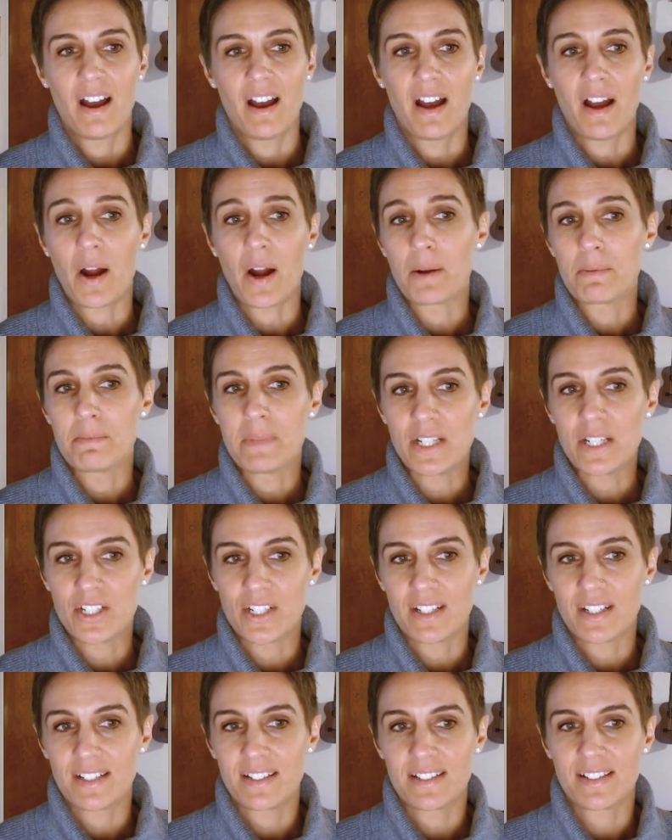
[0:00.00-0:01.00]
Uh, our
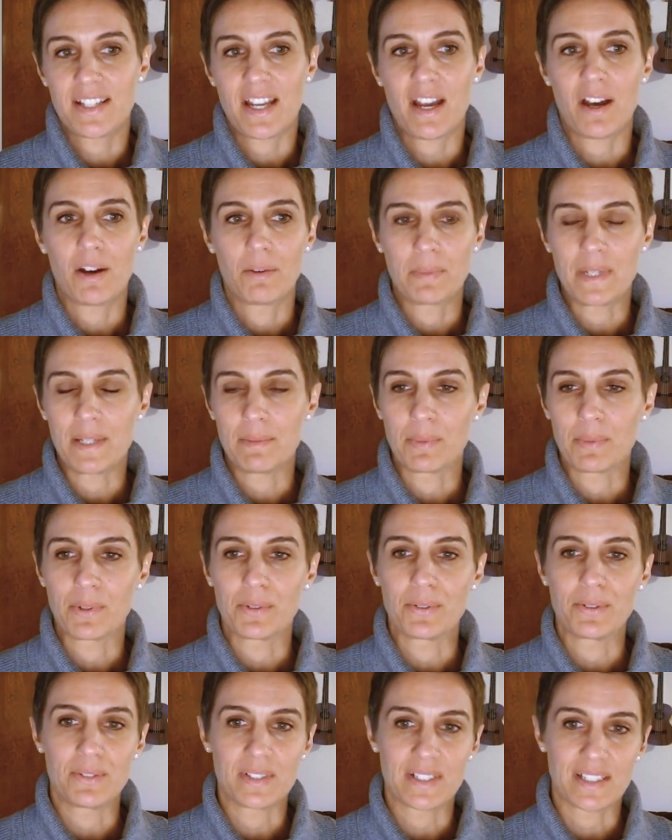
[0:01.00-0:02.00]
mission is to help
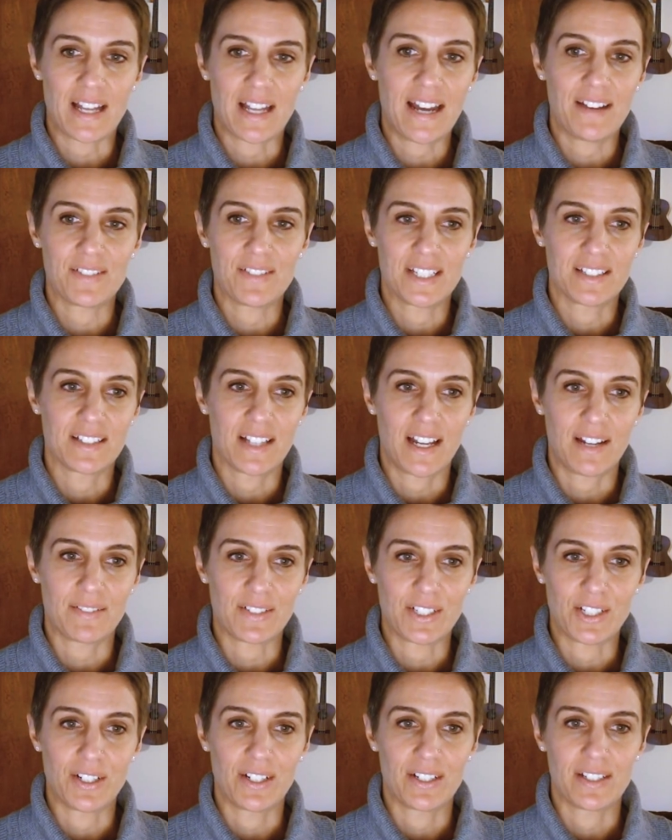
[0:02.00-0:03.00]
people whose lives and
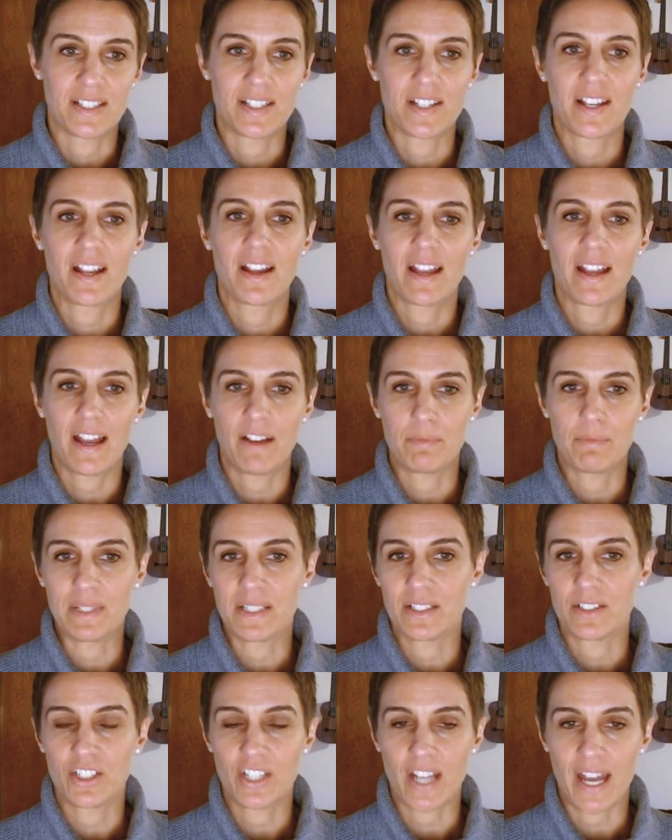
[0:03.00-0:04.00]
livelihoods have
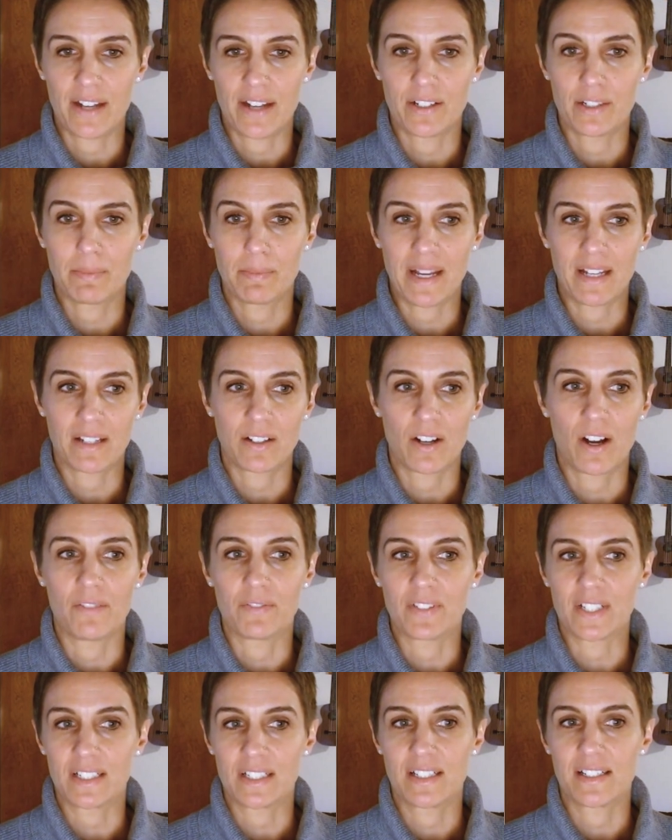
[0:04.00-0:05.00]
been shattered by
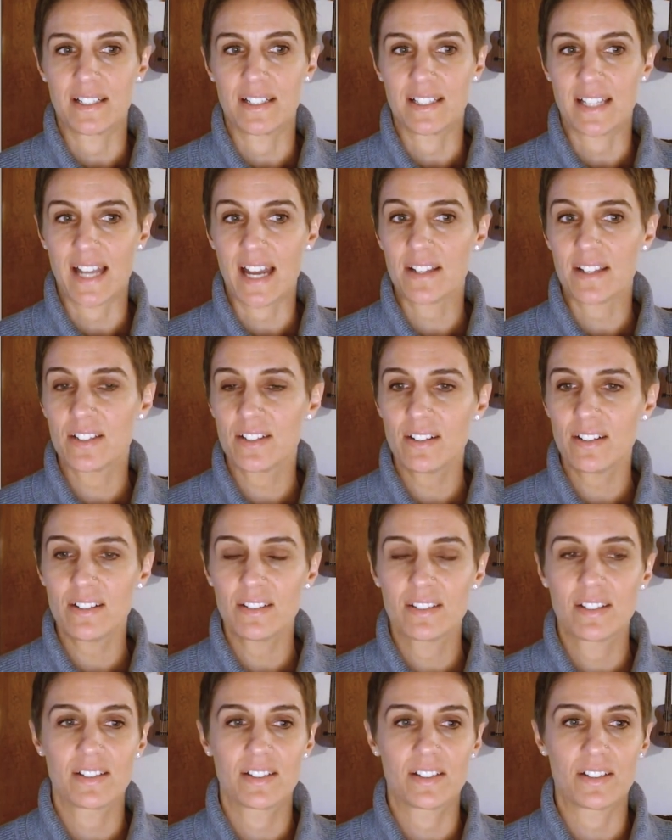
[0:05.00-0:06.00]
conflict and
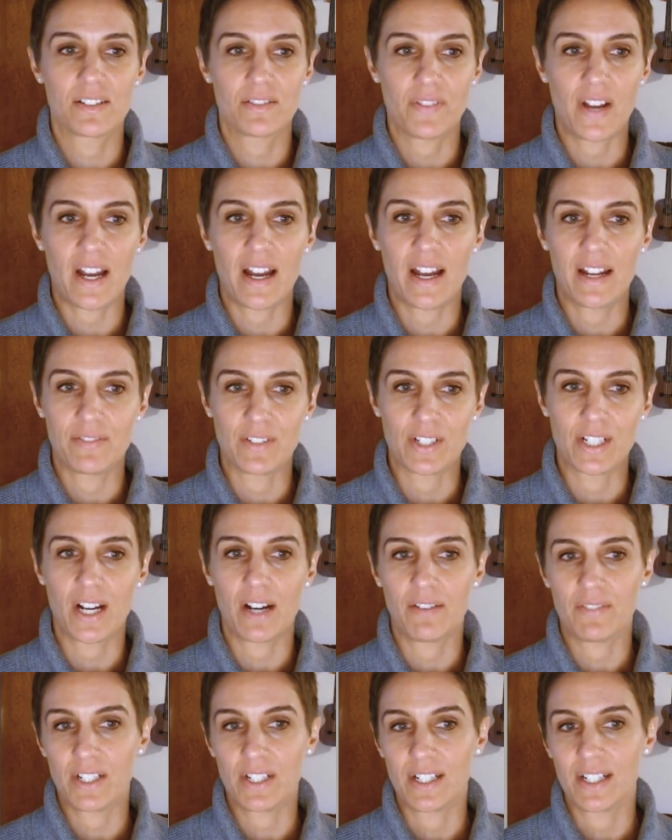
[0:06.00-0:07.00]
disaster to survive,
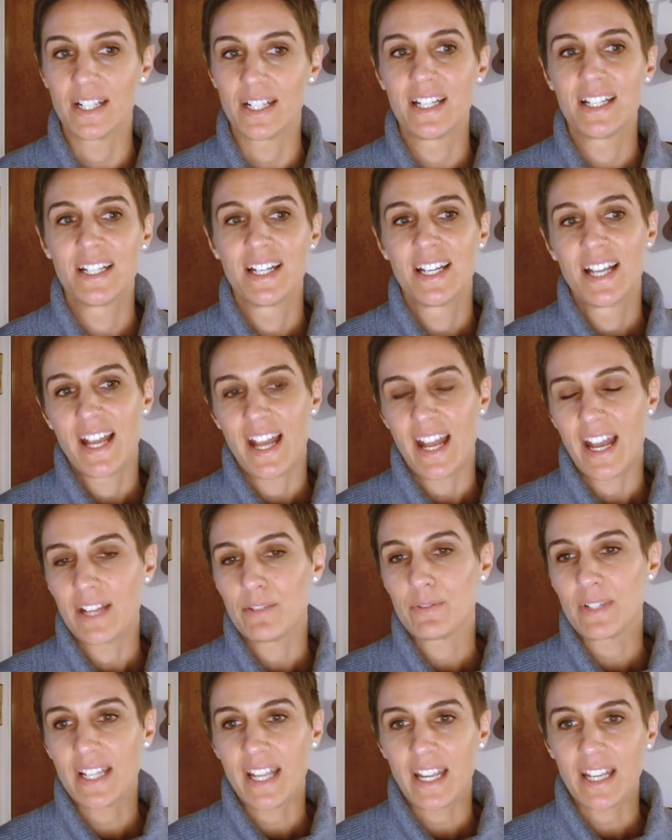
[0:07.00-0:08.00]
recover,
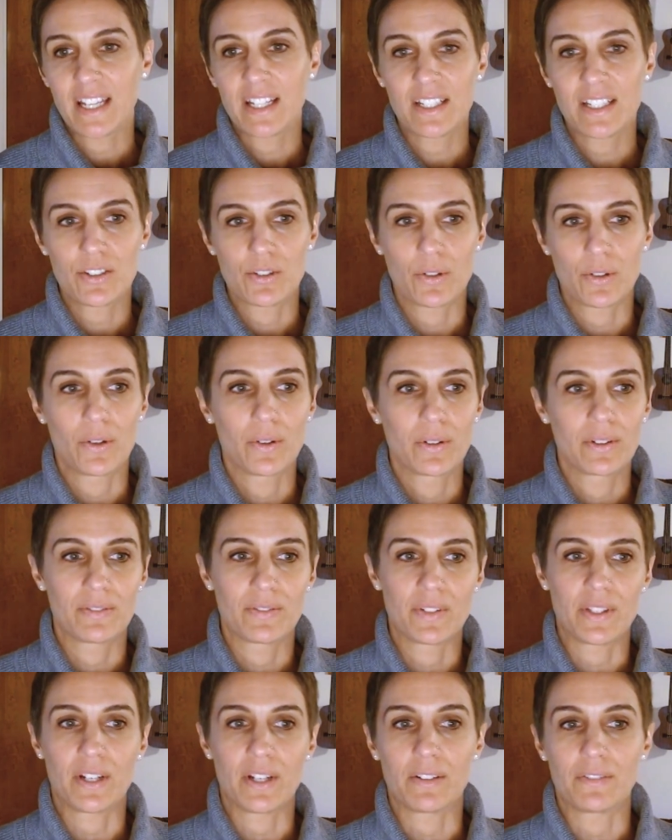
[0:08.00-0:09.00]
and regain control
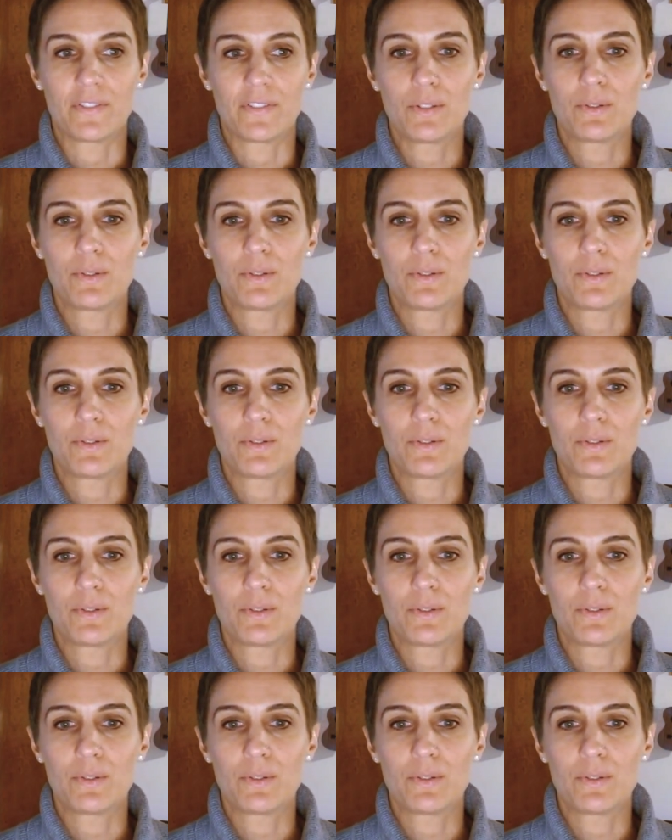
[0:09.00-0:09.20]
over their